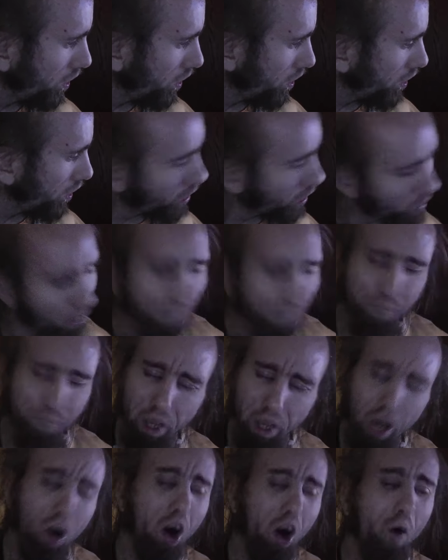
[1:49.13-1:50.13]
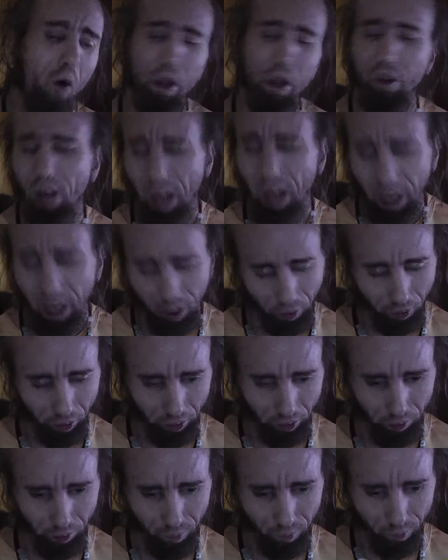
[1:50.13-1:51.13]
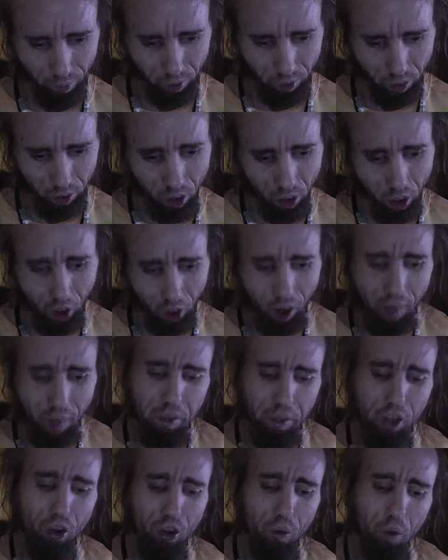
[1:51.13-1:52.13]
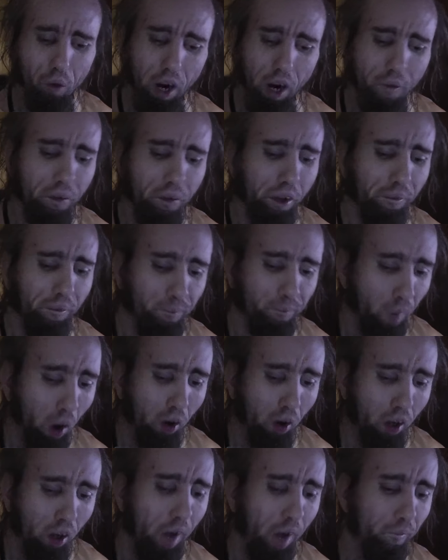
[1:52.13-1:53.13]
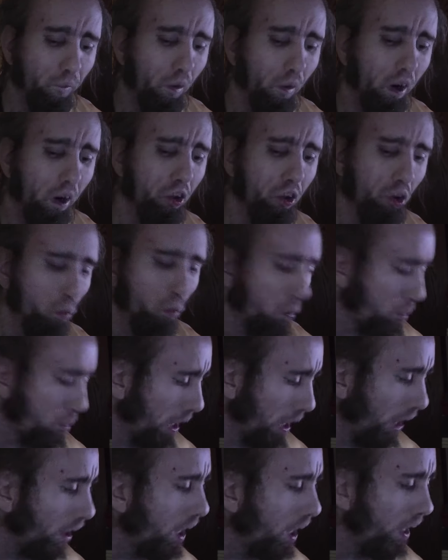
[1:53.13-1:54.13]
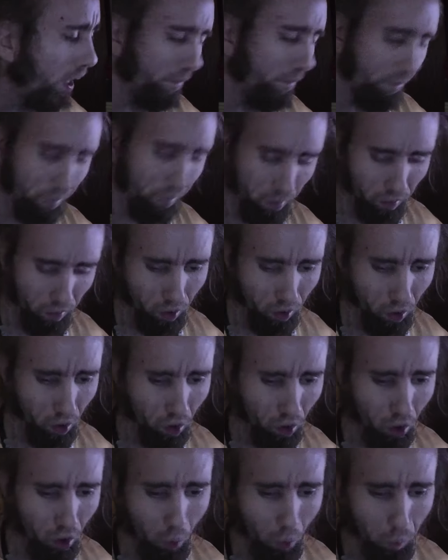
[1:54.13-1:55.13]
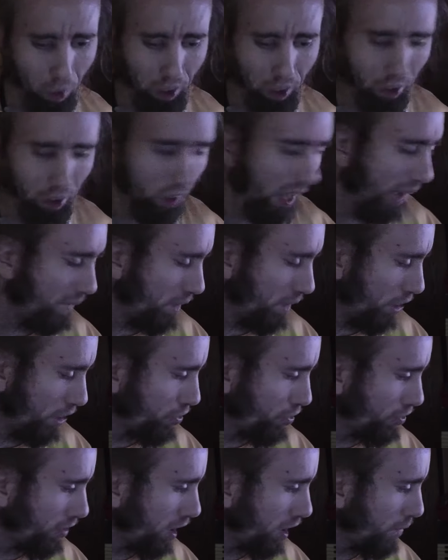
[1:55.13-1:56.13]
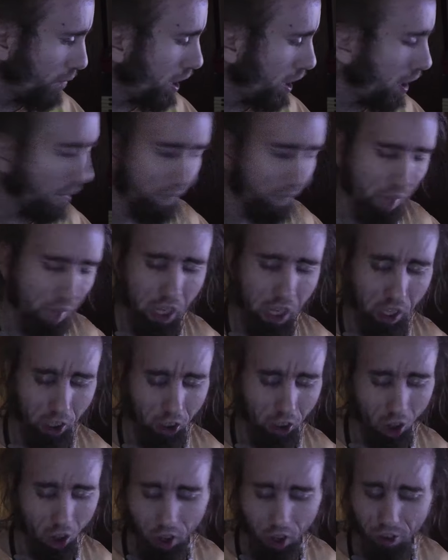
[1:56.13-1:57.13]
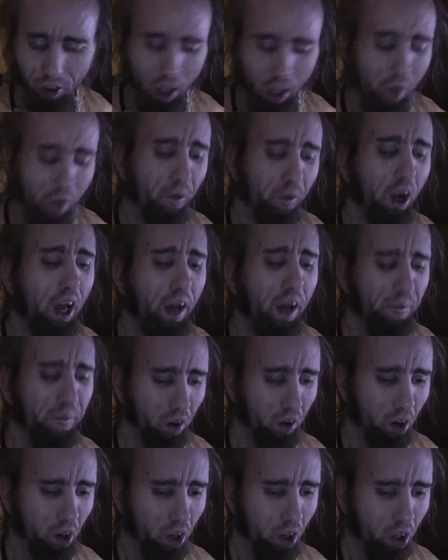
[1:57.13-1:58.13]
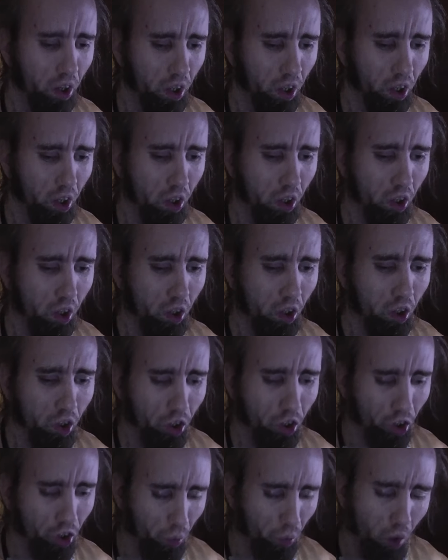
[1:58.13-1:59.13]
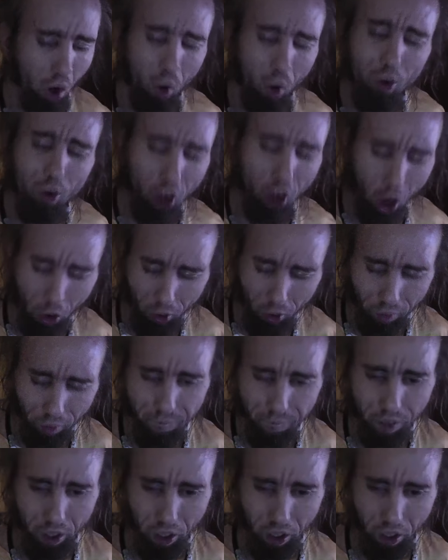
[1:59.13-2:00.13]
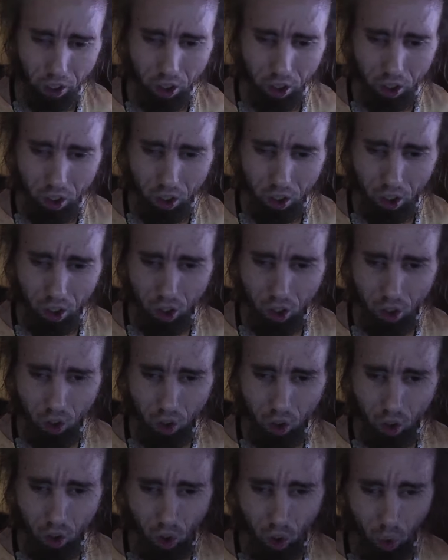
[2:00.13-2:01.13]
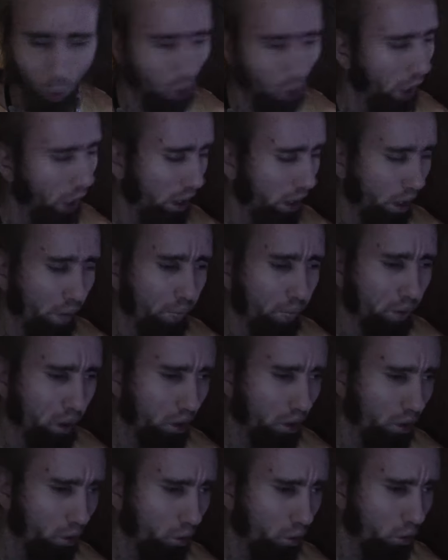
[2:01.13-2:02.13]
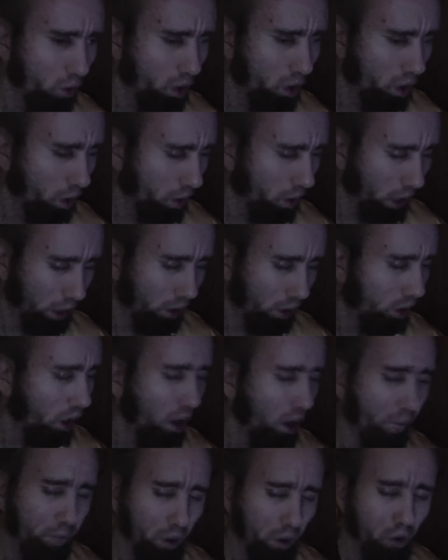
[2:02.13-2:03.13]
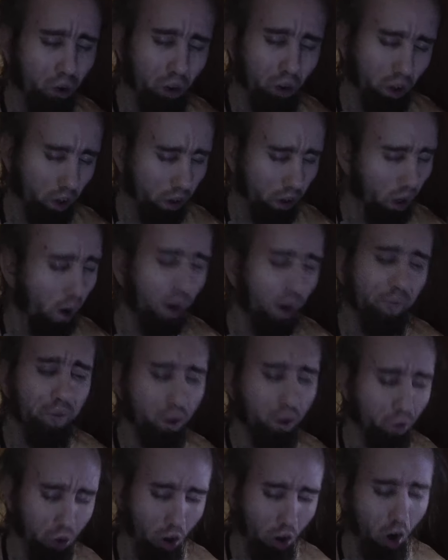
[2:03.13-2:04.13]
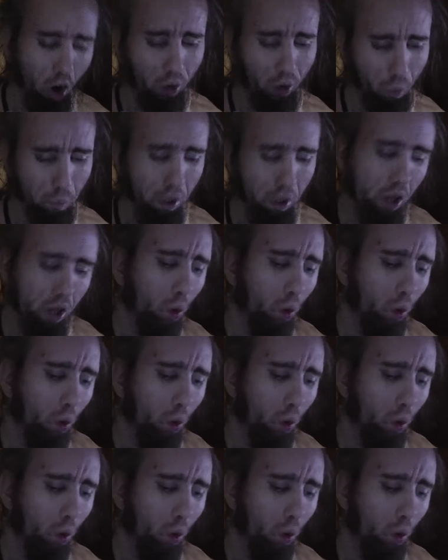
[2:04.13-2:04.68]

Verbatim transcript: leave me alone entirely. Let me do whatever the fuck I want to do with my life. Whether that be streaming, making content, whatever. You don't talk to me or any of you. Like none of you none of you talk to me or